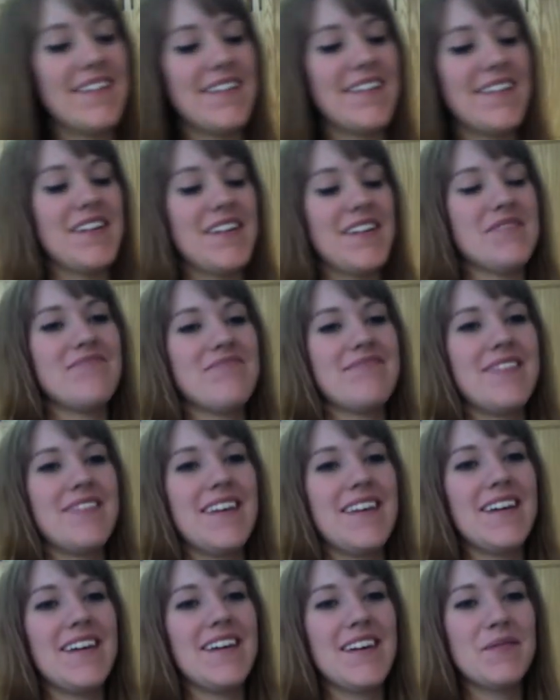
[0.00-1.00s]

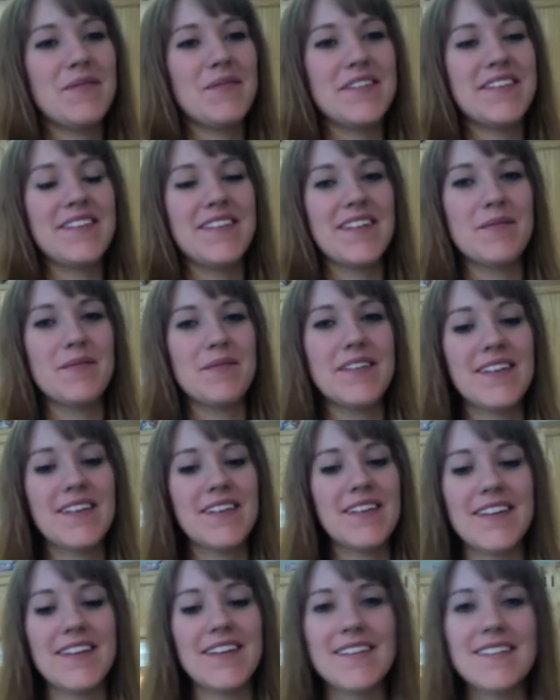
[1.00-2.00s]
yeah, I'm gonna see how much I
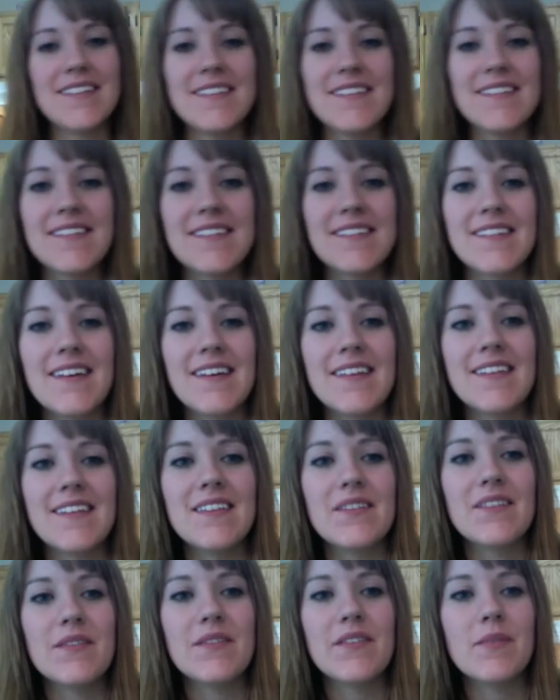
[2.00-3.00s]
need. I think
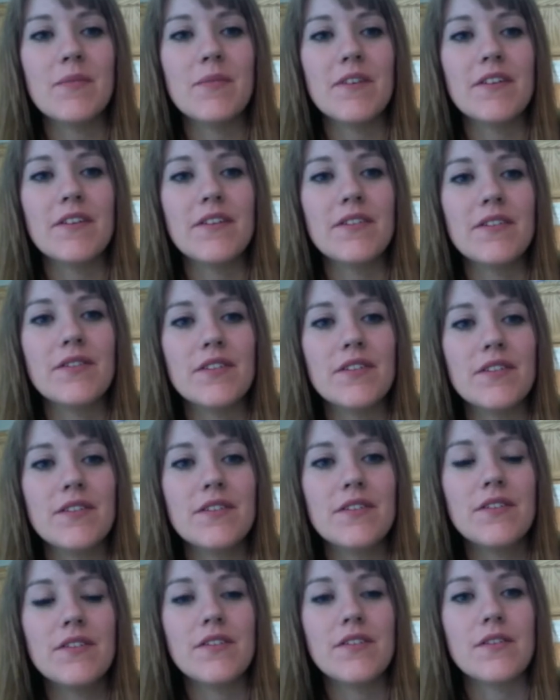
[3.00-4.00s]
the recipe calls for
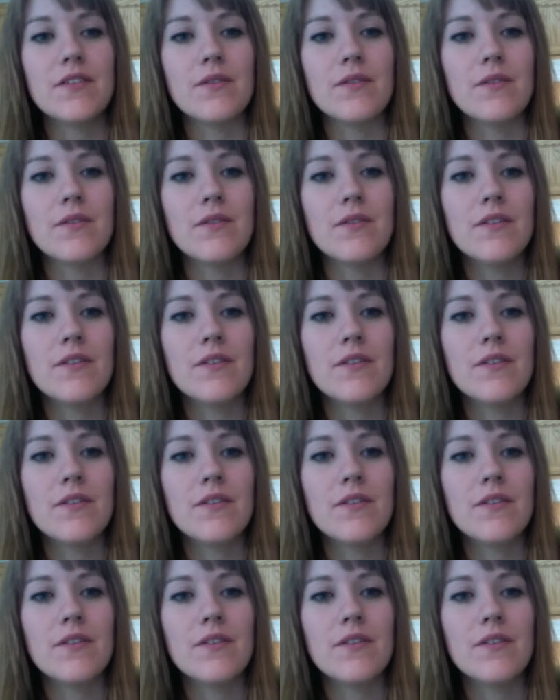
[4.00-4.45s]
2.